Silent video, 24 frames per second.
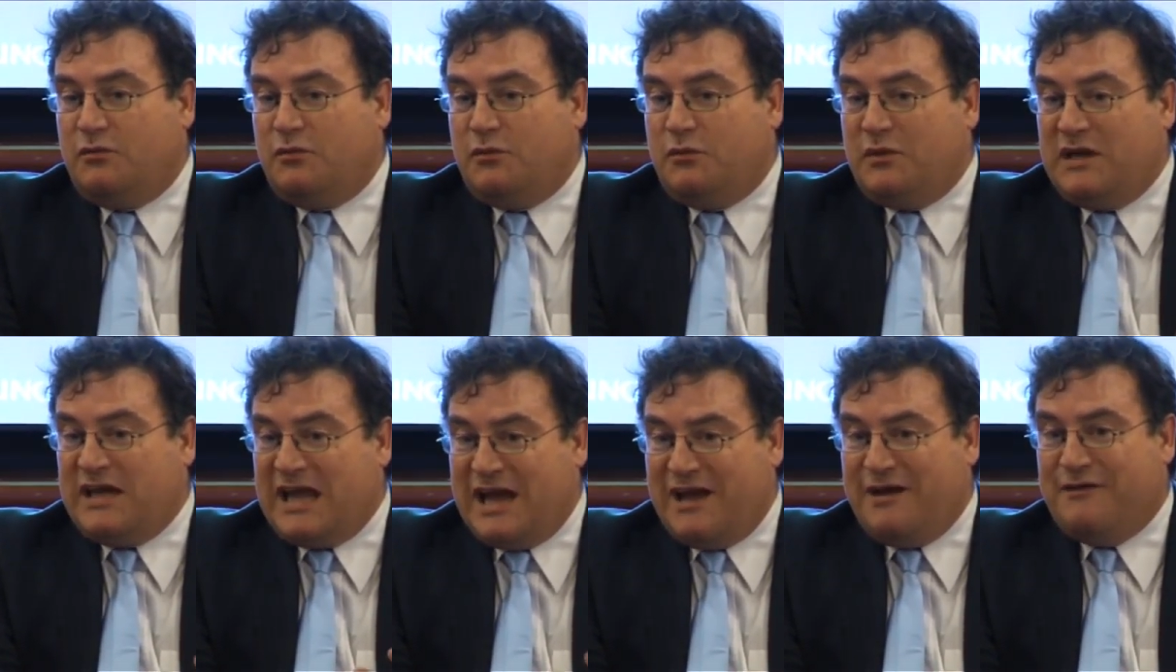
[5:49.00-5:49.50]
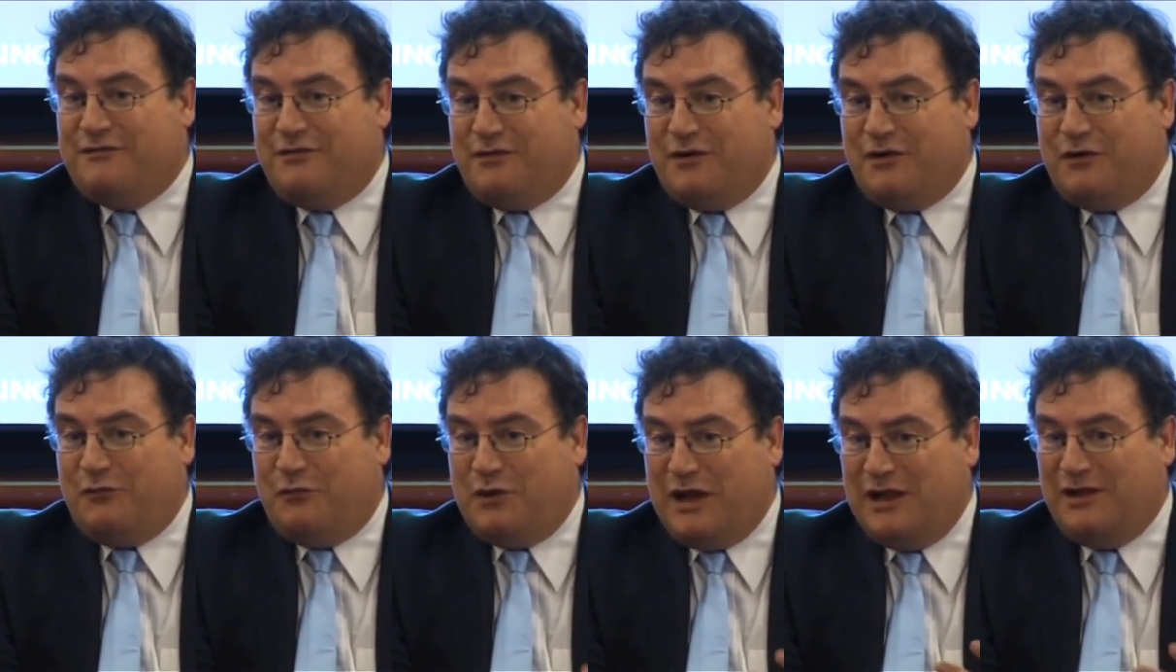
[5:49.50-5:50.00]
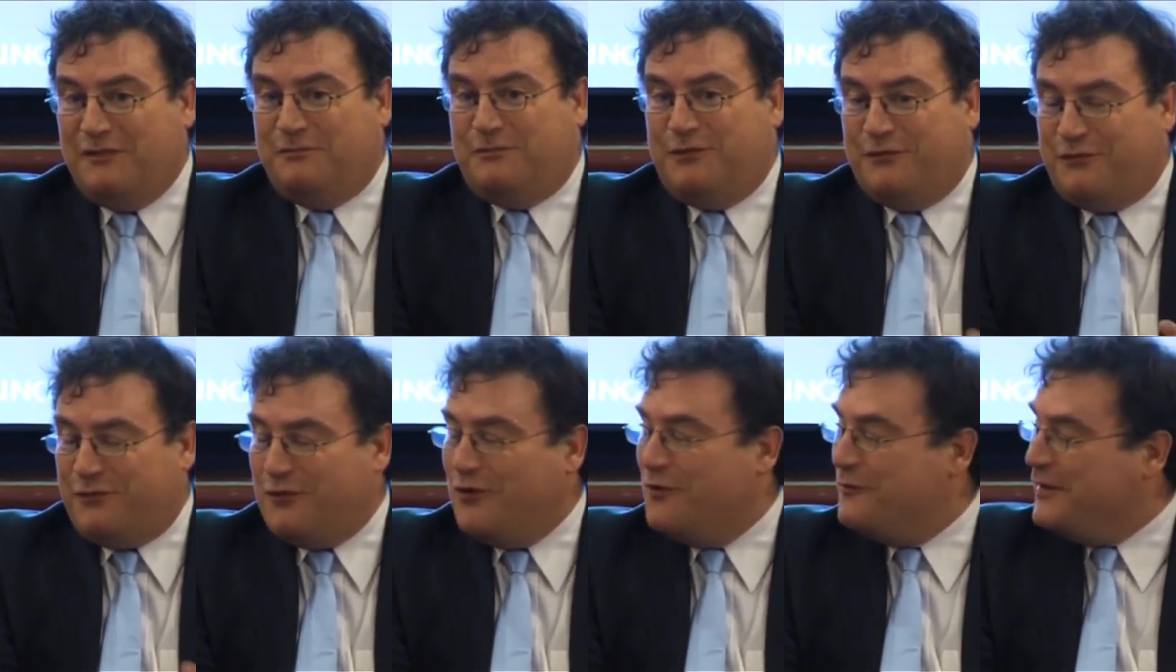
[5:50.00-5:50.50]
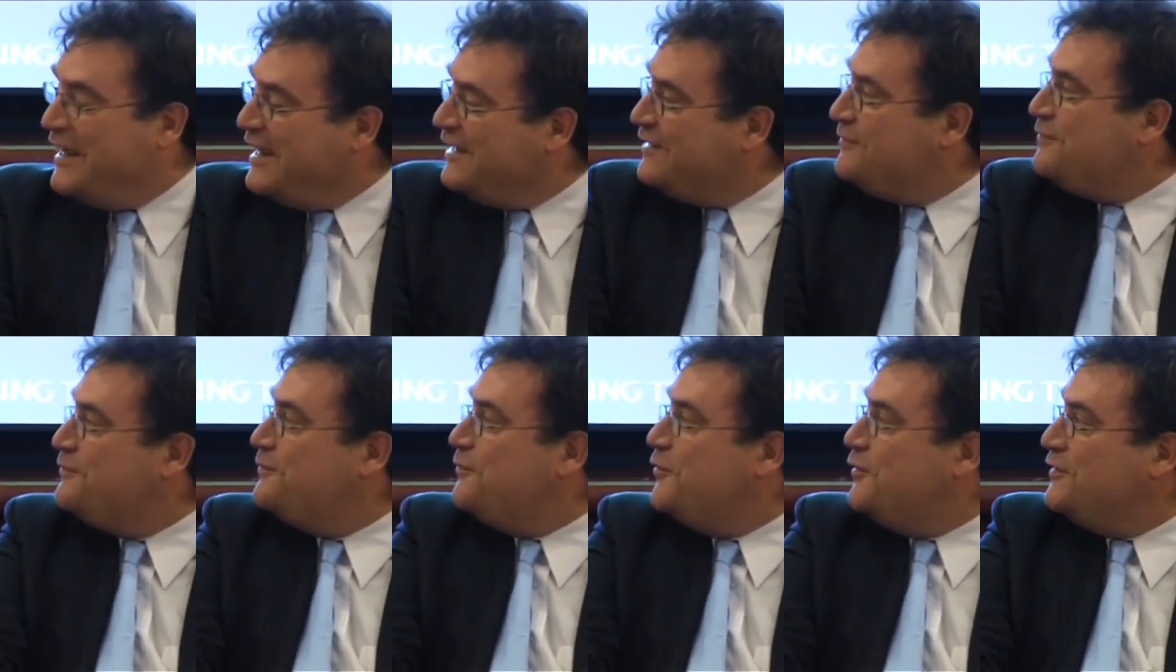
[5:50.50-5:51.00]
we have a well-performing
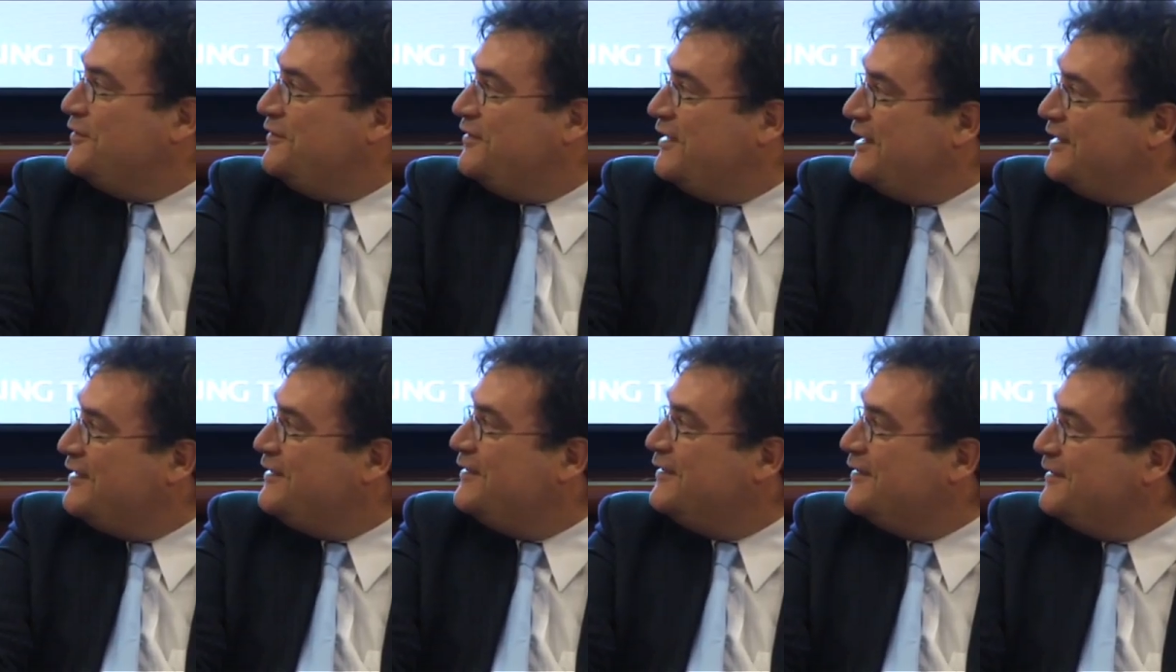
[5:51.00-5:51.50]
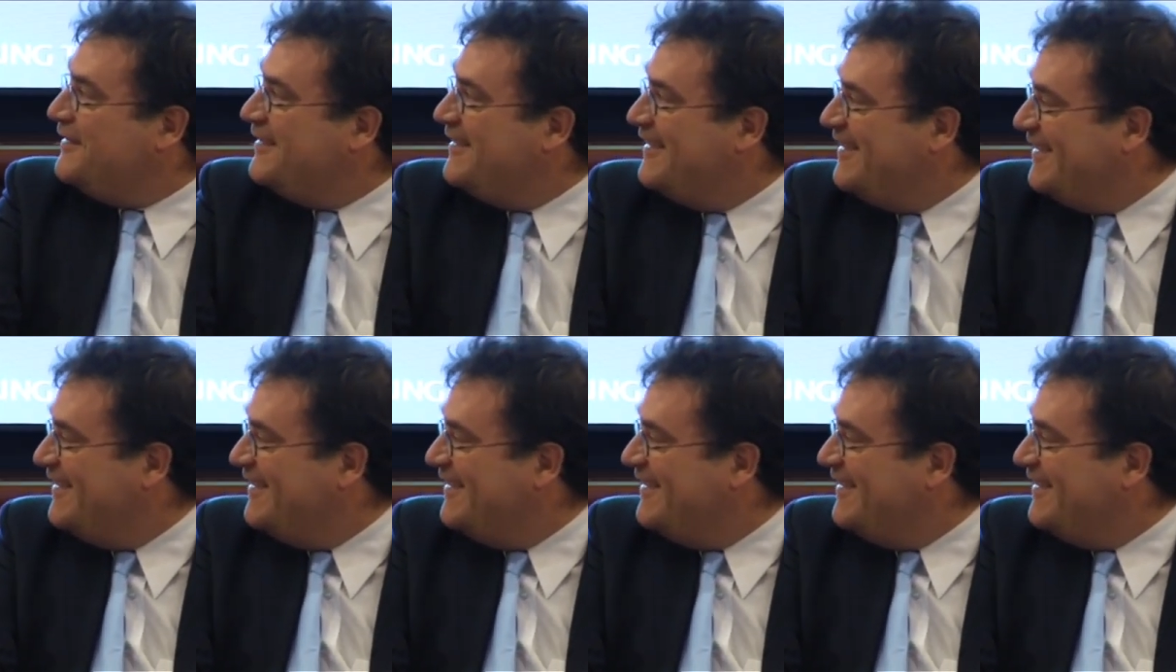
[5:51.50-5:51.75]
export sector.